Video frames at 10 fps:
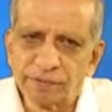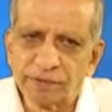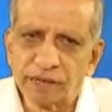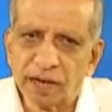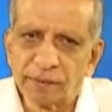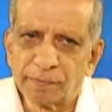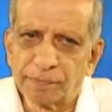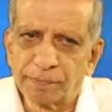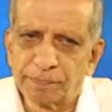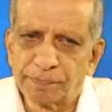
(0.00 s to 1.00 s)
the
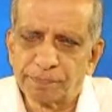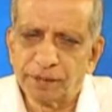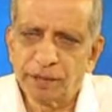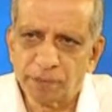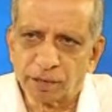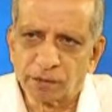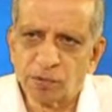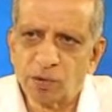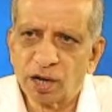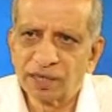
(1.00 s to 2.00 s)
people
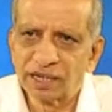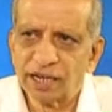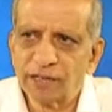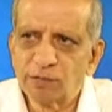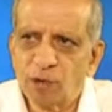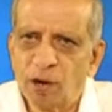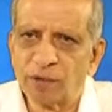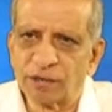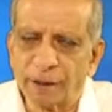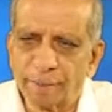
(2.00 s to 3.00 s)
who are
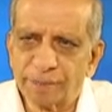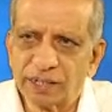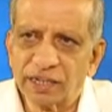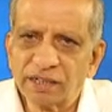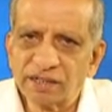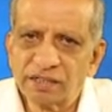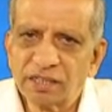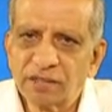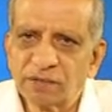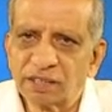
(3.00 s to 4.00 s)
involved in
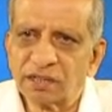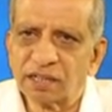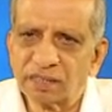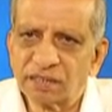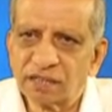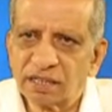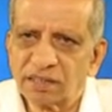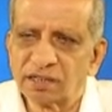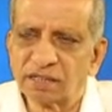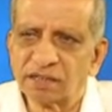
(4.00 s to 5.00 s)
receiving the
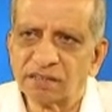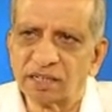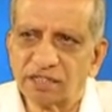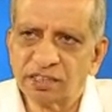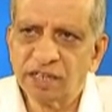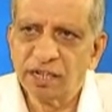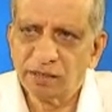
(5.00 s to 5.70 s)
research results